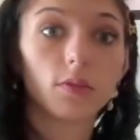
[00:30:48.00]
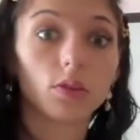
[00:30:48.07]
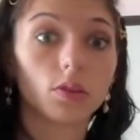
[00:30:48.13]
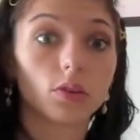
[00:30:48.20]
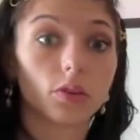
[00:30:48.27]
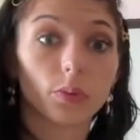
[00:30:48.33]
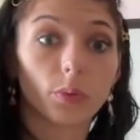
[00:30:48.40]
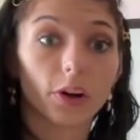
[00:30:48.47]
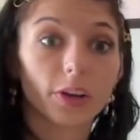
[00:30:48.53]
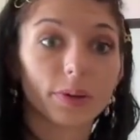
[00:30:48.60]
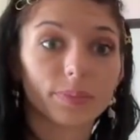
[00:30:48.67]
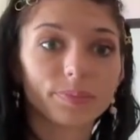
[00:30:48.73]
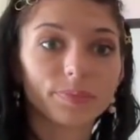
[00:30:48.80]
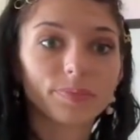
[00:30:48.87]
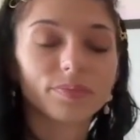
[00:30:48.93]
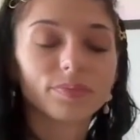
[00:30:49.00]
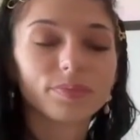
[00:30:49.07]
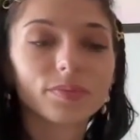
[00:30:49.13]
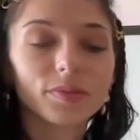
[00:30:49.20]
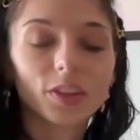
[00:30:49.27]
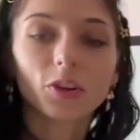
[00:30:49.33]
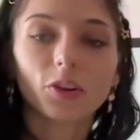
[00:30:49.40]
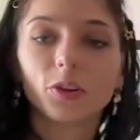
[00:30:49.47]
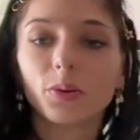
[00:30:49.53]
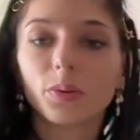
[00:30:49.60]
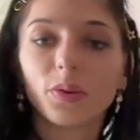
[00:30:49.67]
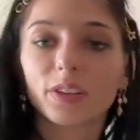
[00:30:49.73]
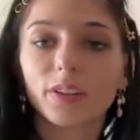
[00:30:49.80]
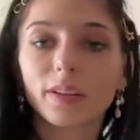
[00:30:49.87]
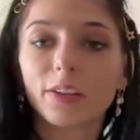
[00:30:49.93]
you your new work,
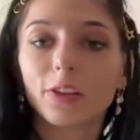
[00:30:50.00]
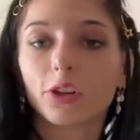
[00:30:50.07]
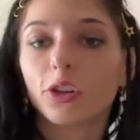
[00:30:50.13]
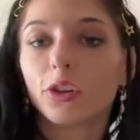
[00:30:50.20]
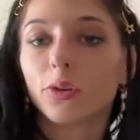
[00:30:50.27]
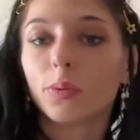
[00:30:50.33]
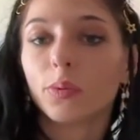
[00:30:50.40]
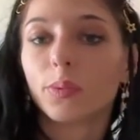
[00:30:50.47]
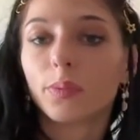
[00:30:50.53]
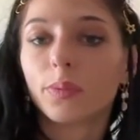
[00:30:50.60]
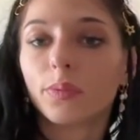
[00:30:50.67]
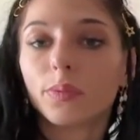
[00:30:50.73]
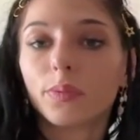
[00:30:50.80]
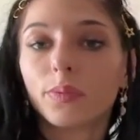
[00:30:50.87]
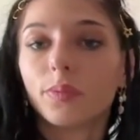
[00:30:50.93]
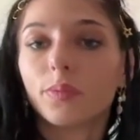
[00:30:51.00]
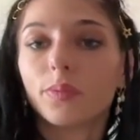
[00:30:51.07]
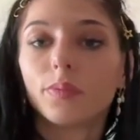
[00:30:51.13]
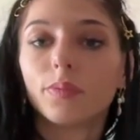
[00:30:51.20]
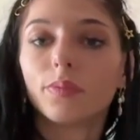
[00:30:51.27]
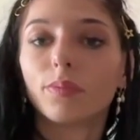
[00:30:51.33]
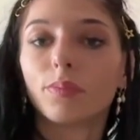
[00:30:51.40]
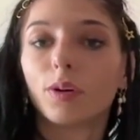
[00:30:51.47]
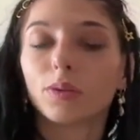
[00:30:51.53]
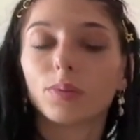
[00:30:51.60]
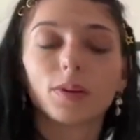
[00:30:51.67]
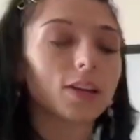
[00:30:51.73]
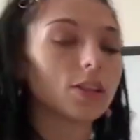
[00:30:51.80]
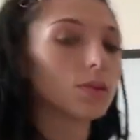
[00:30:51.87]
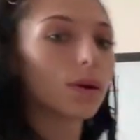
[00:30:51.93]
your new
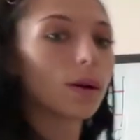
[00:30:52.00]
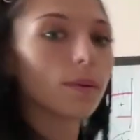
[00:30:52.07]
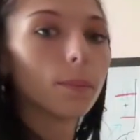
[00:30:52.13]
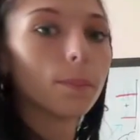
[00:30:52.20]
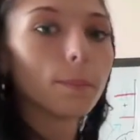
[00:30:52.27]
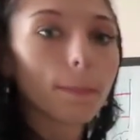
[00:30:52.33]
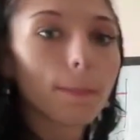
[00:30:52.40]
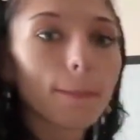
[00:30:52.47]
multiplication problem.